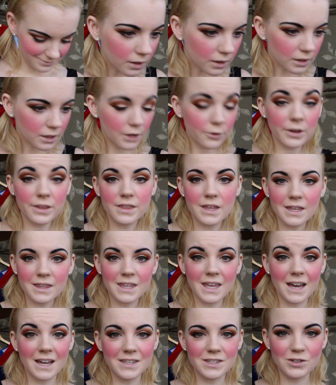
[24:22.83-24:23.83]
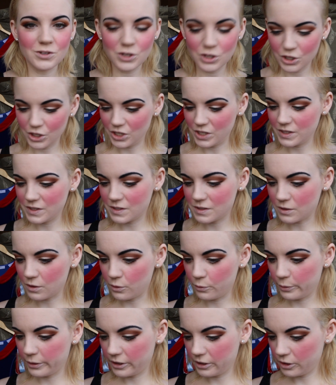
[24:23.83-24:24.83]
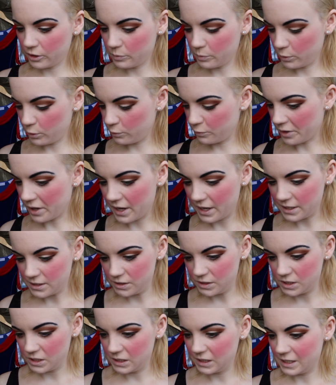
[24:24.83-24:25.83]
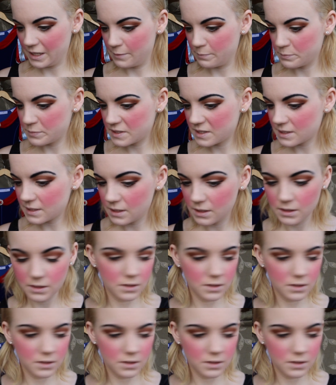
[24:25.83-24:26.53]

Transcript: Now I think the eyes are good, so we're gonna move on to lips.